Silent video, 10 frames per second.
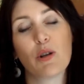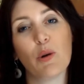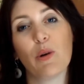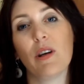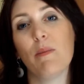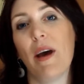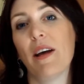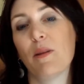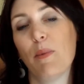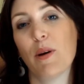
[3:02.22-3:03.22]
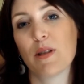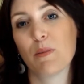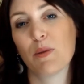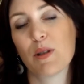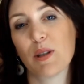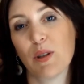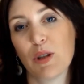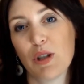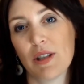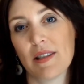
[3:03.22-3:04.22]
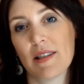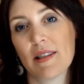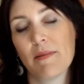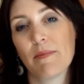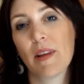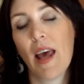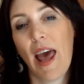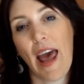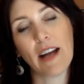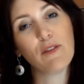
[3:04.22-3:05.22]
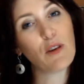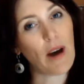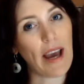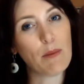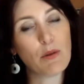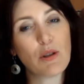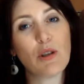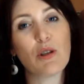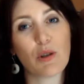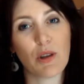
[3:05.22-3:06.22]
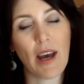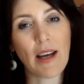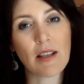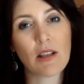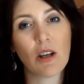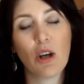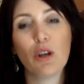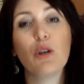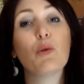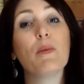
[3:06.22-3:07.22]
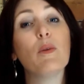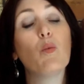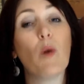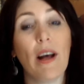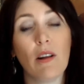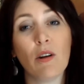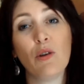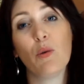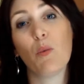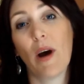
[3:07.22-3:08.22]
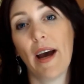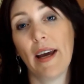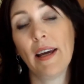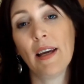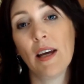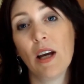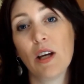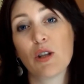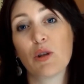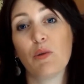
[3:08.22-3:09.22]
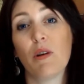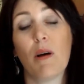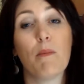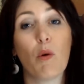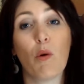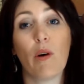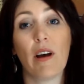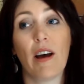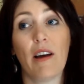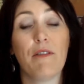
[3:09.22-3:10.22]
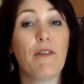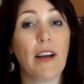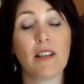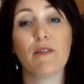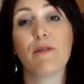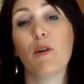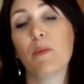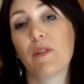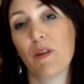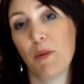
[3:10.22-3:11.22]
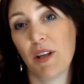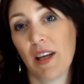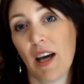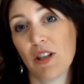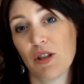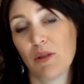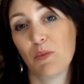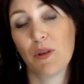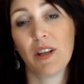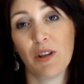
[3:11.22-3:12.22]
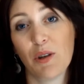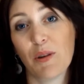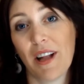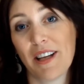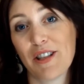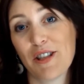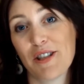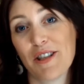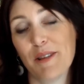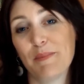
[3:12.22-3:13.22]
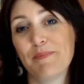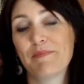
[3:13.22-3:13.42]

talking about the possible solutions. And if you're able to do that, you will be well on your way to a more effective form of communication within your relationship.